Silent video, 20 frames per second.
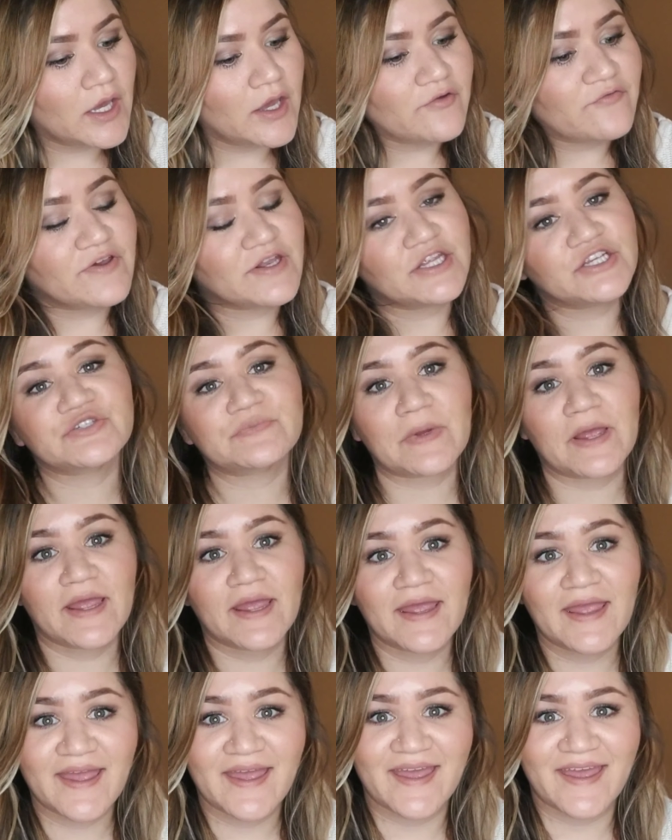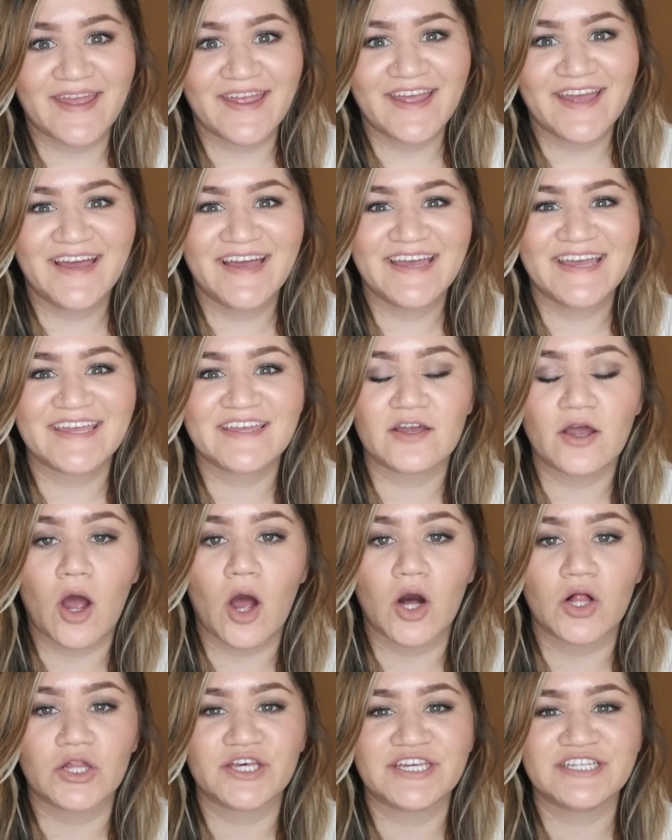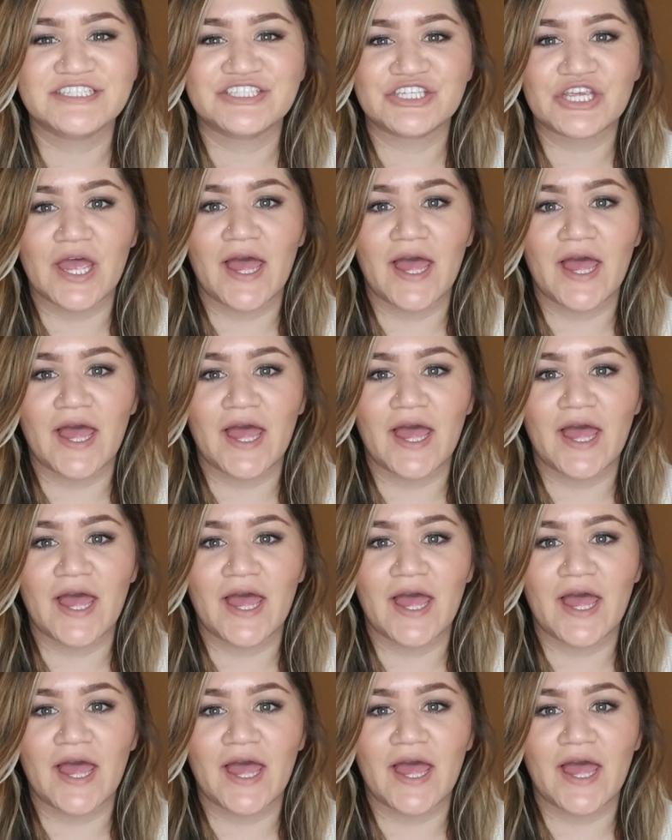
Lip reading: finish my AA in college,